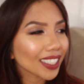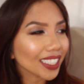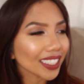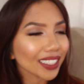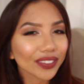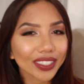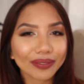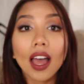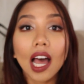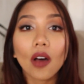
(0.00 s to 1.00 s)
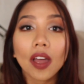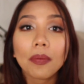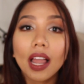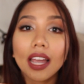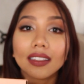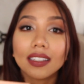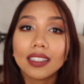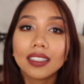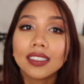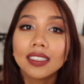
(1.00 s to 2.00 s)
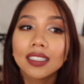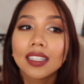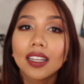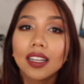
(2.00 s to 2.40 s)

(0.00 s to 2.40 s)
I gave up. How I apply these